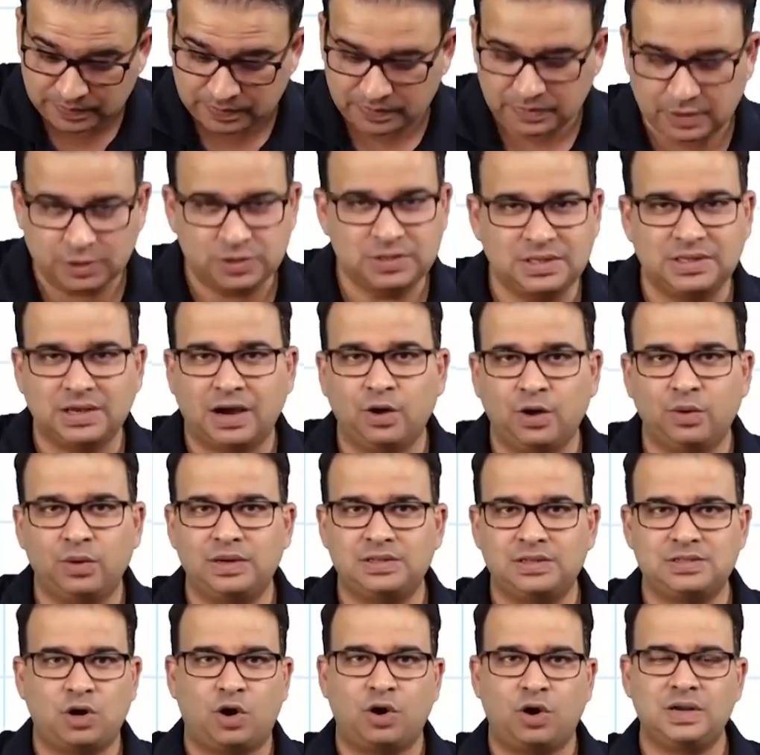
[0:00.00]
Now see how
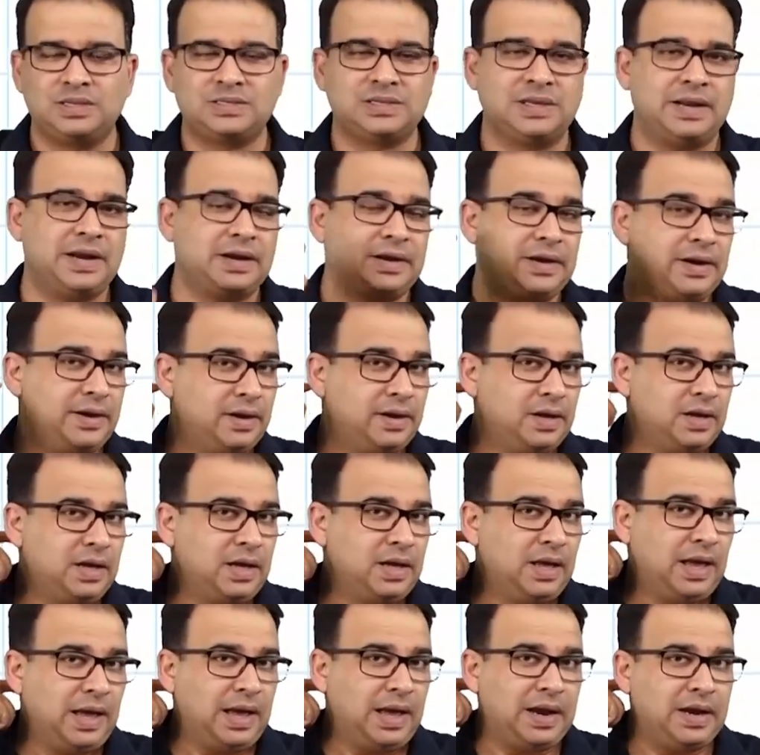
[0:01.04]
it all is connected.
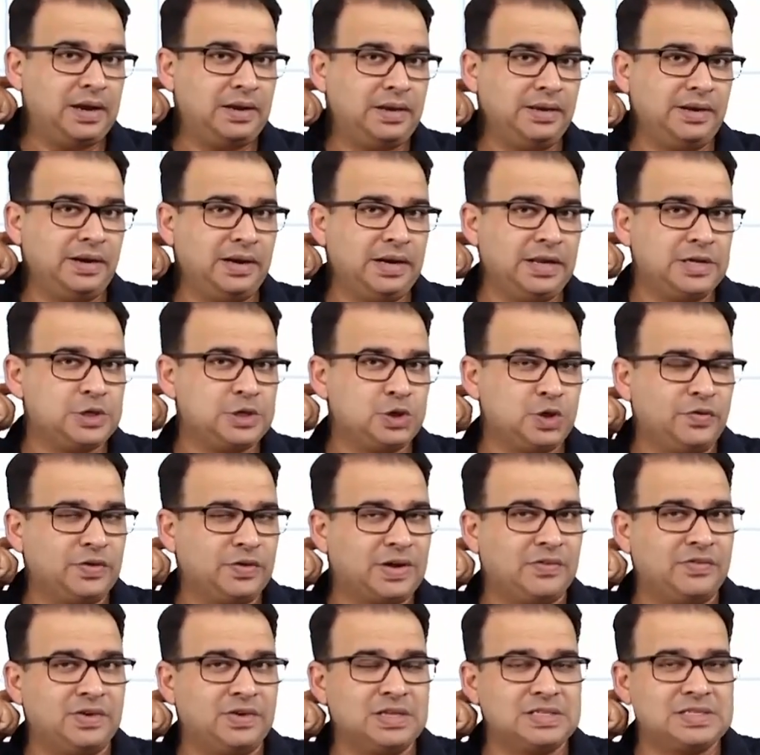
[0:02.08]
Anterior relation of
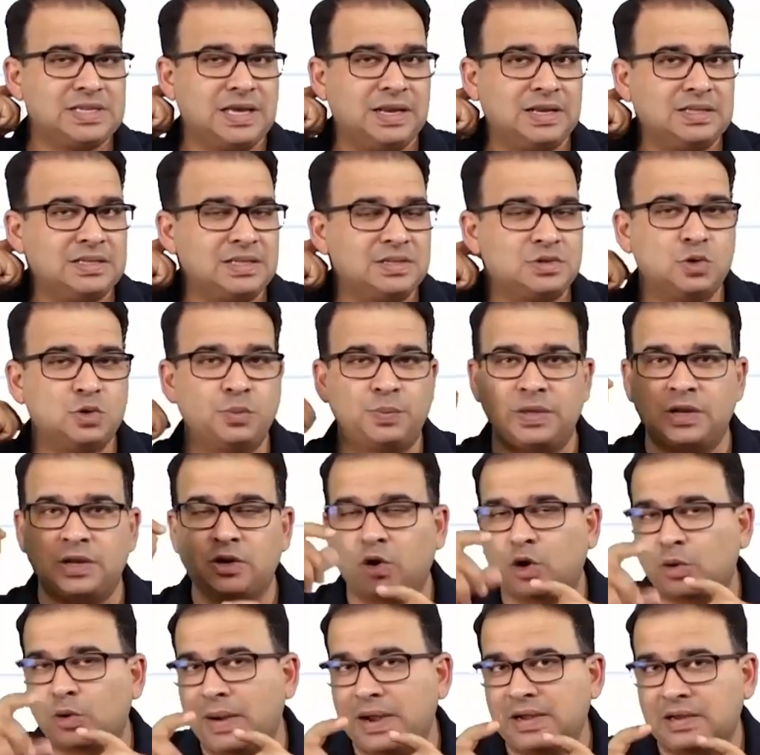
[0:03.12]
cavernous sinus is superior
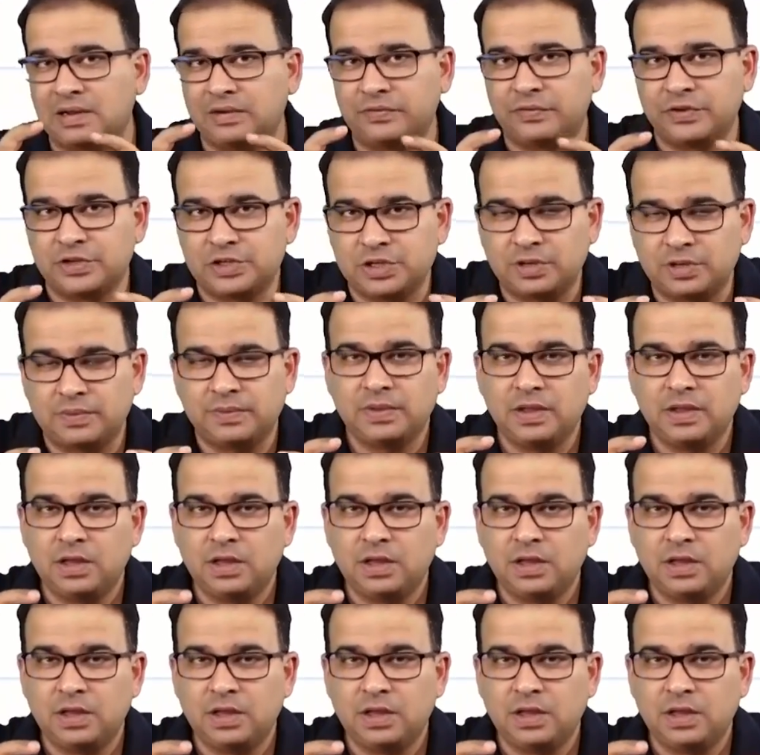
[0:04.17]
orbital fissure.